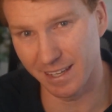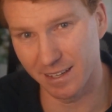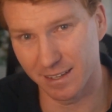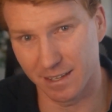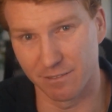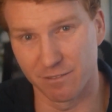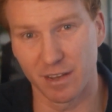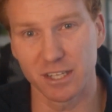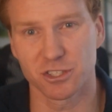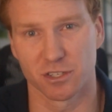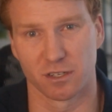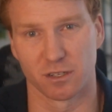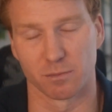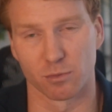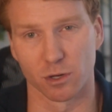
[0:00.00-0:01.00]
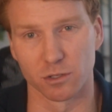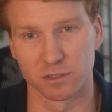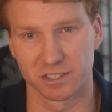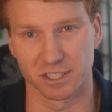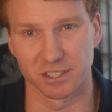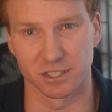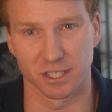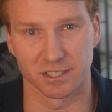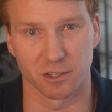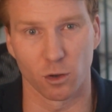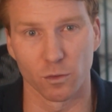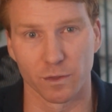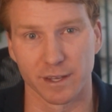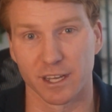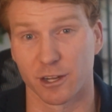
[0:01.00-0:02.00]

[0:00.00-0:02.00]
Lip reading: conventional approach suggests holding a